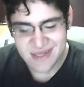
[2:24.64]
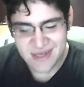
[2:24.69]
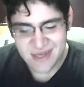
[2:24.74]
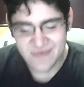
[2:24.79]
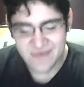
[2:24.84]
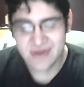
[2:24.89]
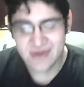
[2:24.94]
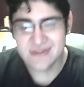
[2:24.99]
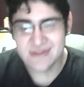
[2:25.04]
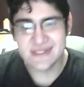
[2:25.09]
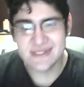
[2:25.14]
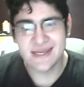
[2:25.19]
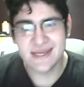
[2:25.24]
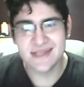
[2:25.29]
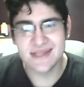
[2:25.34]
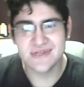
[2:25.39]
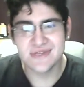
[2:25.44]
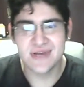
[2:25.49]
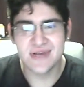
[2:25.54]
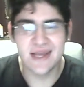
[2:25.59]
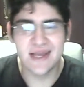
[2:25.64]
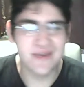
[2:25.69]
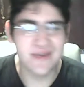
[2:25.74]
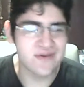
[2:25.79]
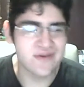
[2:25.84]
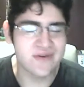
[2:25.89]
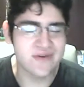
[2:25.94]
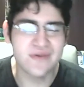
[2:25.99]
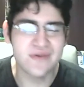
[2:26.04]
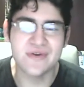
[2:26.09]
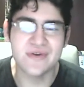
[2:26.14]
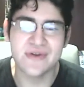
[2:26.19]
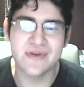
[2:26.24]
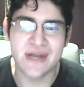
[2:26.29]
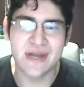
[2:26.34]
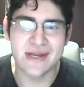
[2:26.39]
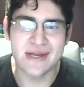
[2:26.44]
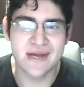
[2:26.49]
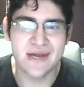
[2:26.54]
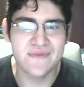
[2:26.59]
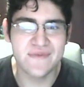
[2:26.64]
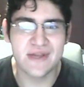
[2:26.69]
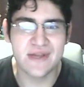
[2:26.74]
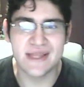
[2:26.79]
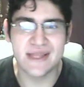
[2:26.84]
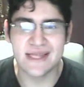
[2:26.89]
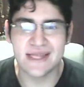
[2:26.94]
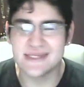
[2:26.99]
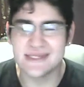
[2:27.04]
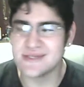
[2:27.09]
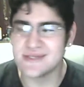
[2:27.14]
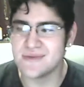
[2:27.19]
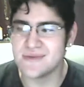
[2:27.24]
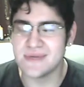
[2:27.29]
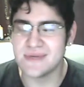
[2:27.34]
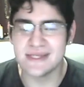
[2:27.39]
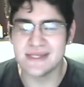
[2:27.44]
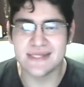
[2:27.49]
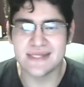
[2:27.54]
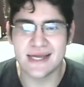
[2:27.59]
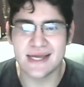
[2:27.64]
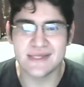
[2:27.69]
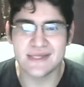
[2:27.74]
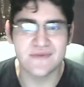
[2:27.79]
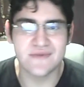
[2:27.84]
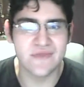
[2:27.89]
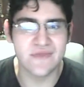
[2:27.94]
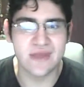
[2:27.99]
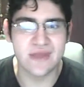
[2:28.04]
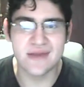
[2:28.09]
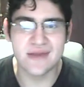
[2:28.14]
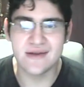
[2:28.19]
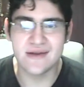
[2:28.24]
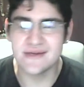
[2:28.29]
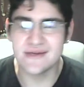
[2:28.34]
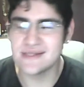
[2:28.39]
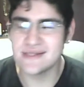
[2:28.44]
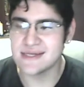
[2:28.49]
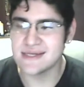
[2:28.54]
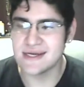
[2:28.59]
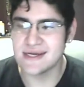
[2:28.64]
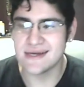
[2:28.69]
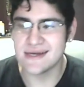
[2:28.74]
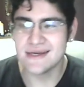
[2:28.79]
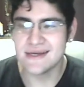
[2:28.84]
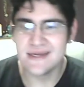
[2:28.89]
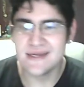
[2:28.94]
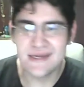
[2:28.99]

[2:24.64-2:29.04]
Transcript: if you don't stay on track you, will regret it i've done that so many times over the years uh,